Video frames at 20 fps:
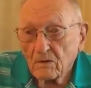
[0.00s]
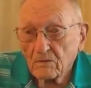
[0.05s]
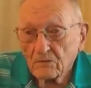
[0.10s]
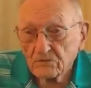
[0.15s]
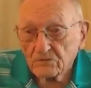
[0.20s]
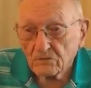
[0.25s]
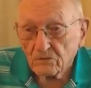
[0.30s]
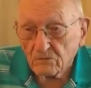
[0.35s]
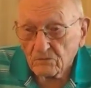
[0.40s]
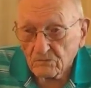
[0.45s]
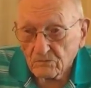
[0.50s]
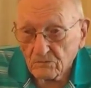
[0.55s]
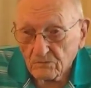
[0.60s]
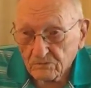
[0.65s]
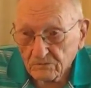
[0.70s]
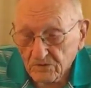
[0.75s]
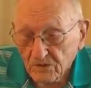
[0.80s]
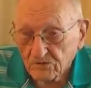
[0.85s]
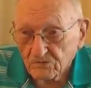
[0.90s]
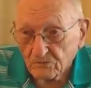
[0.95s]
so
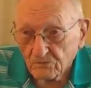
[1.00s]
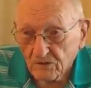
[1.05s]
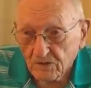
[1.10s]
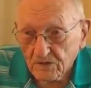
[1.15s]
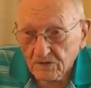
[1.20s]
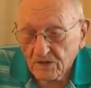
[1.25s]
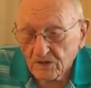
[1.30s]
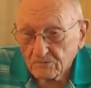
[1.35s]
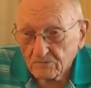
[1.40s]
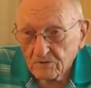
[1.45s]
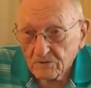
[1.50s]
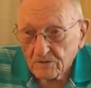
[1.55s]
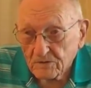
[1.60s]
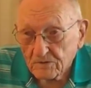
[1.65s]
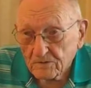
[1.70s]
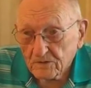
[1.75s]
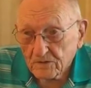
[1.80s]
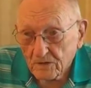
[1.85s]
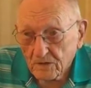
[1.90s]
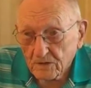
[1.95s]
that's why I got rid of
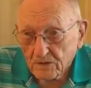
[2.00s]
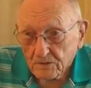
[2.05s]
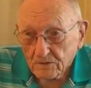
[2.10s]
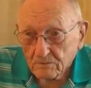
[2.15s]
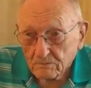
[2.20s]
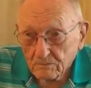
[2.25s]
the gun.